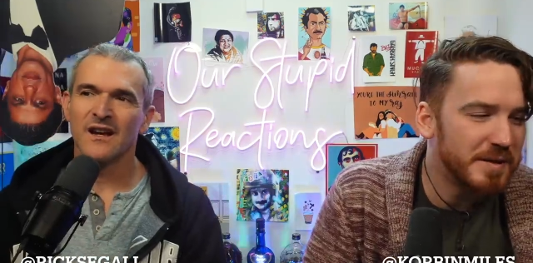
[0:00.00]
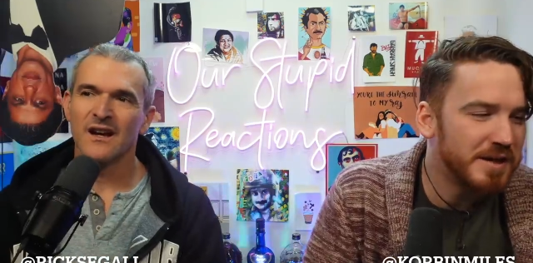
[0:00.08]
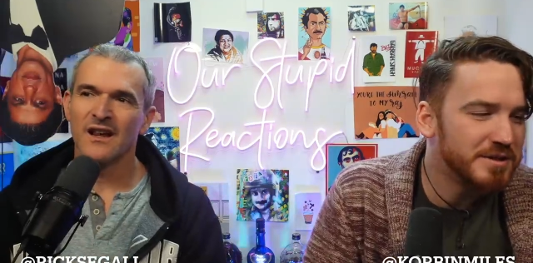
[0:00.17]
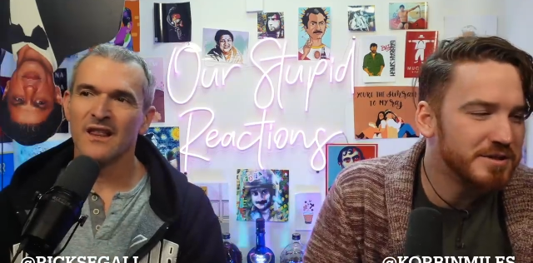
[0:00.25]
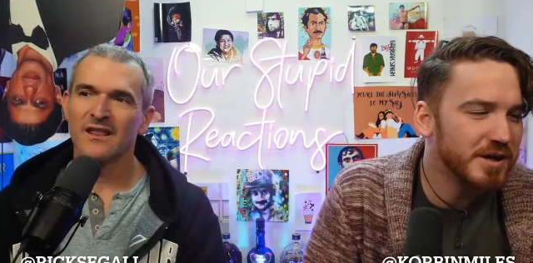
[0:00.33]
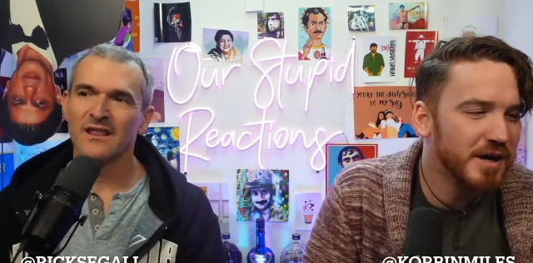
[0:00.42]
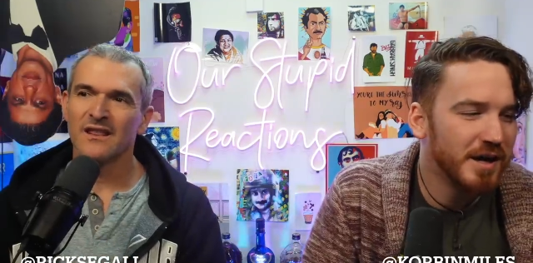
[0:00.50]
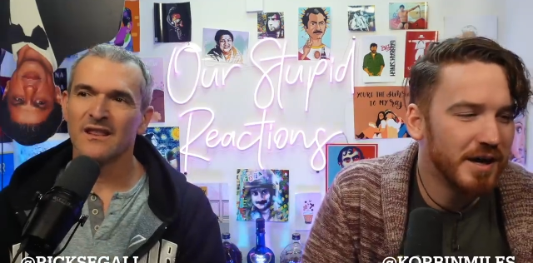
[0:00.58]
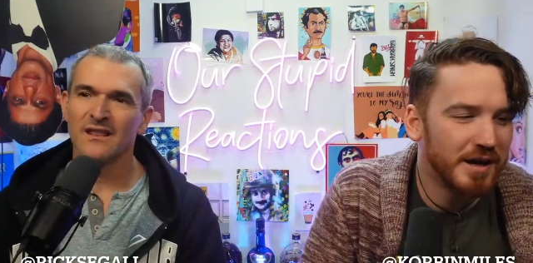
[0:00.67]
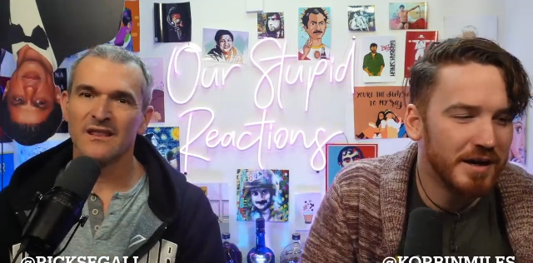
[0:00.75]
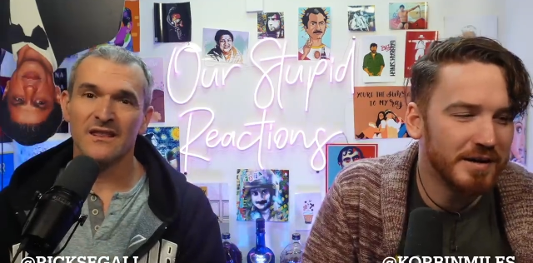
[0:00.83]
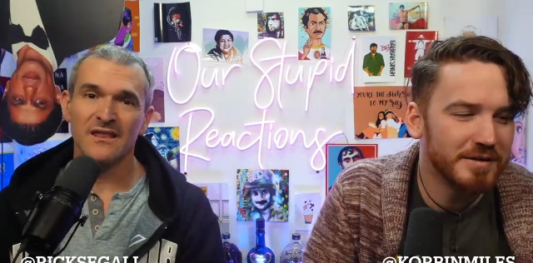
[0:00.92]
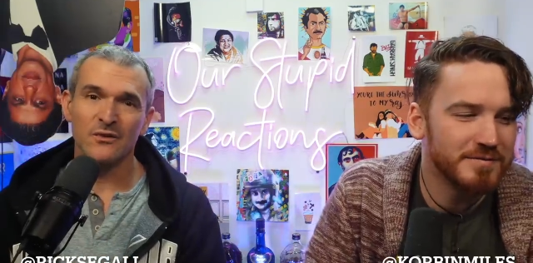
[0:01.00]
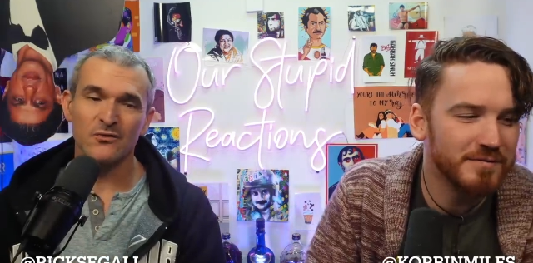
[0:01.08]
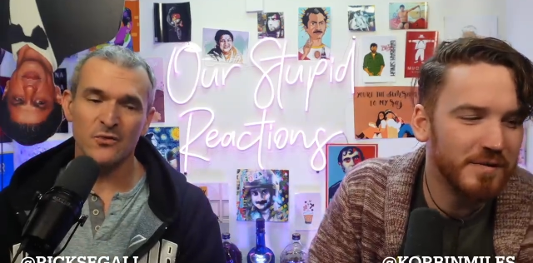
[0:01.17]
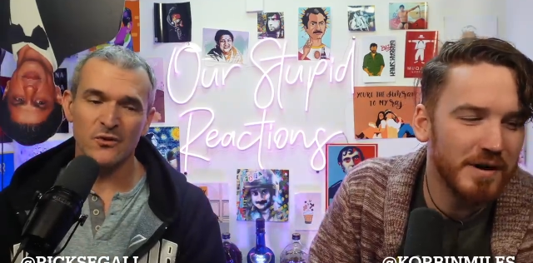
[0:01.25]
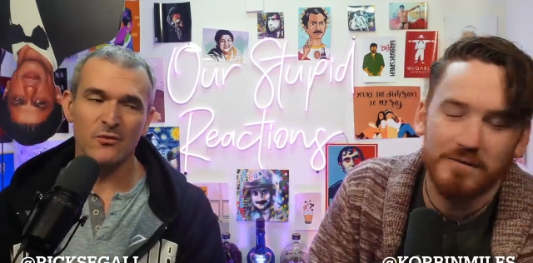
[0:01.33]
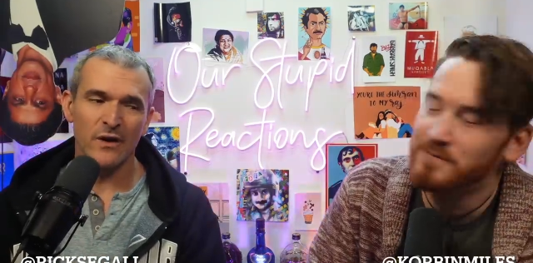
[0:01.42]
Speaker 1: speech. Uh, those
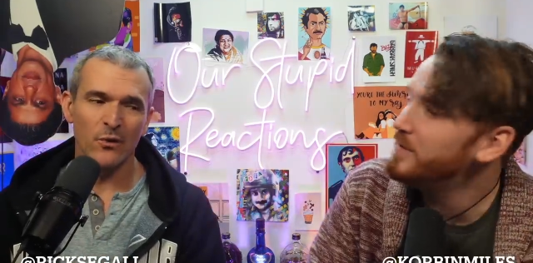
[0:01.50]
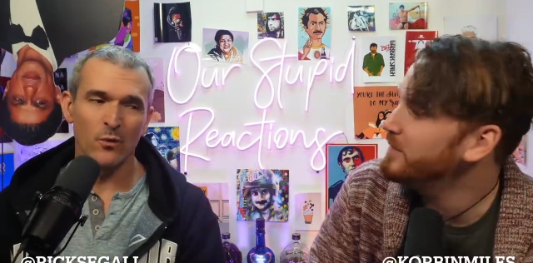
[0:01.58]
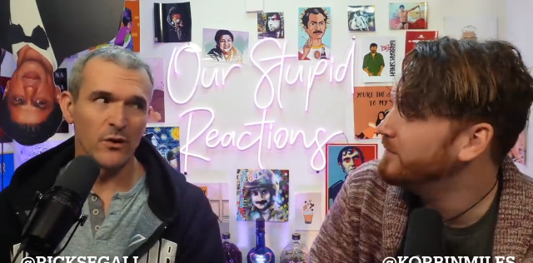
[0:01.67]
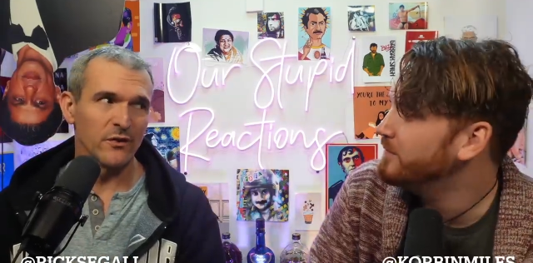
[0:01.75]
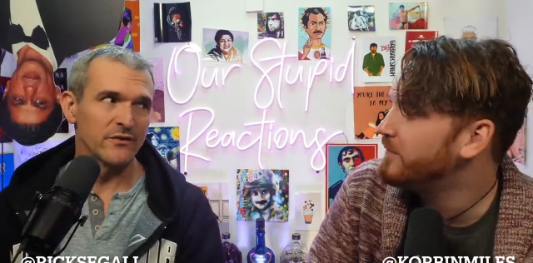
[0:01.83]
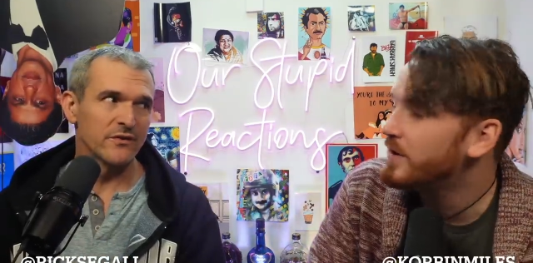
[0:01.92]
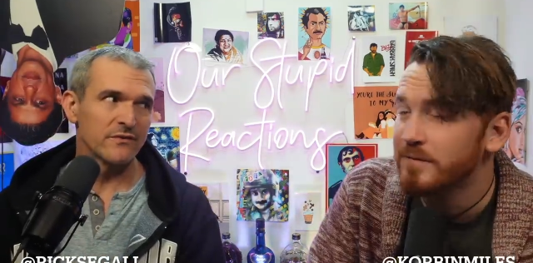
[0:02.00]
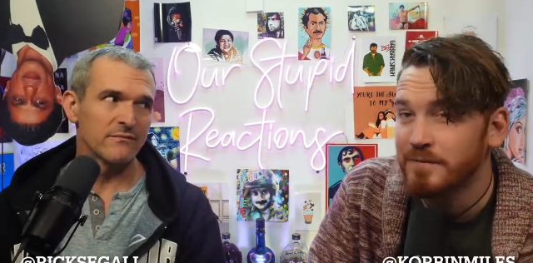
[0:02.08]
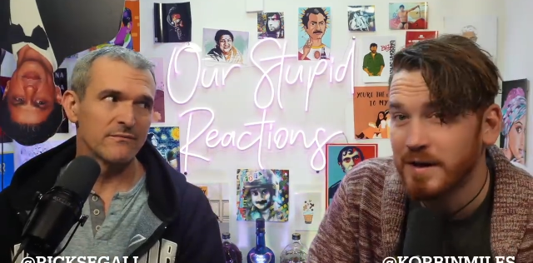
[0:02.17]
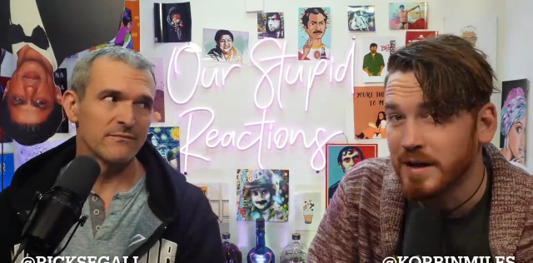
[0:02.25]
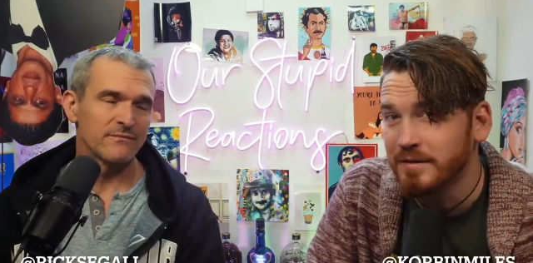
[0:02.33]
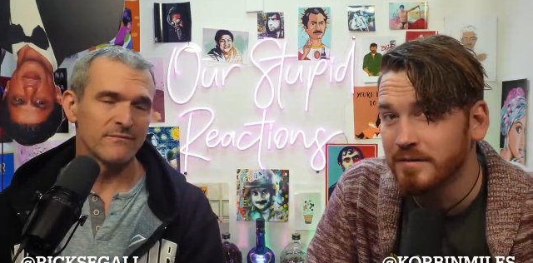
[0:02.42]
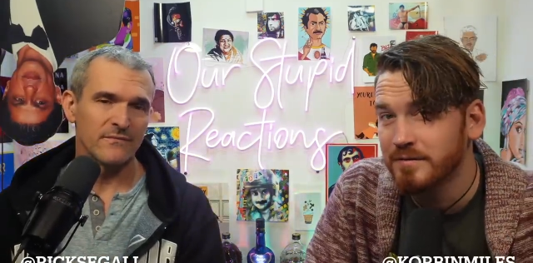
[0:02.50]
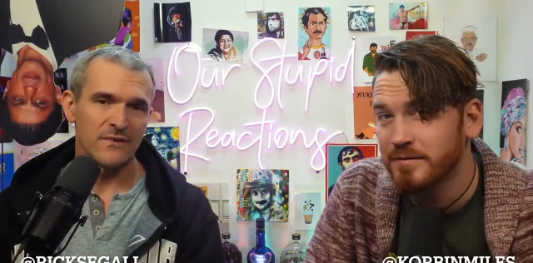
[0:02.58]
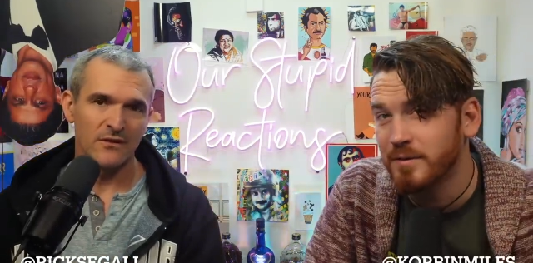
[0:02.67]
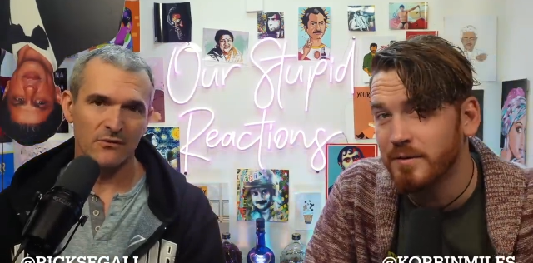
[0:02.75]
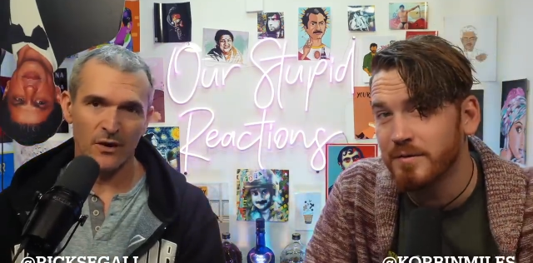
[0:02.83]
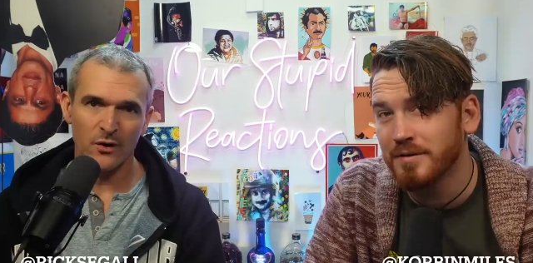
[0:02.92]
were great words. Very fitting for
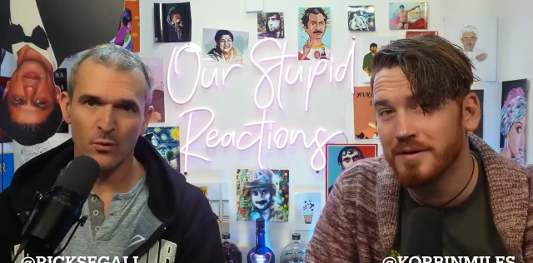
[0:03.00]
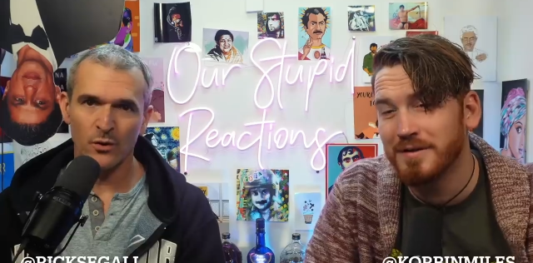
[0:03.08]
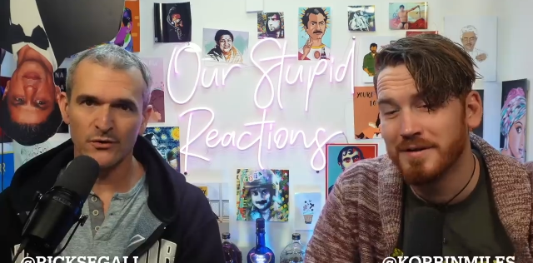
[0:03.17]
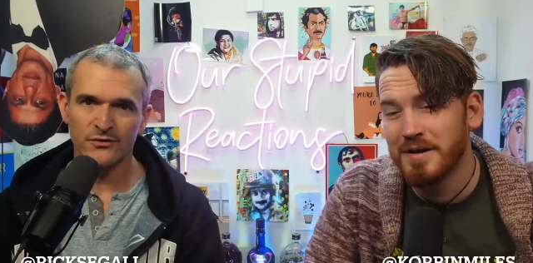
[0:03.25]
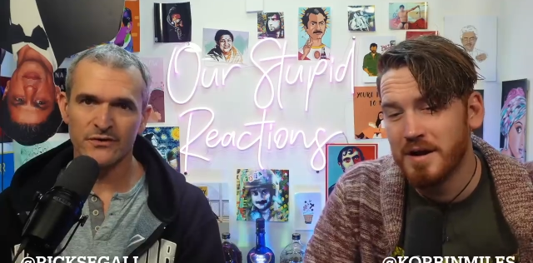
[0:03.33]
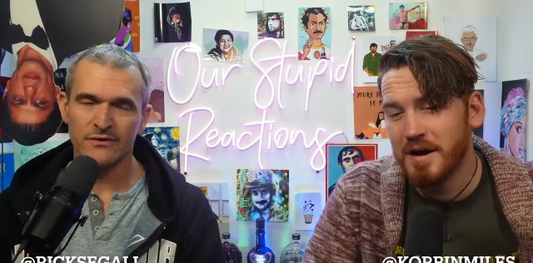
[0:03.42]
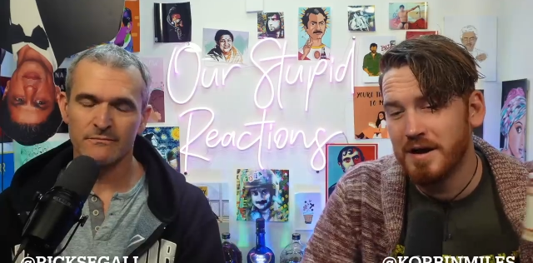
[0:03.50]
great words.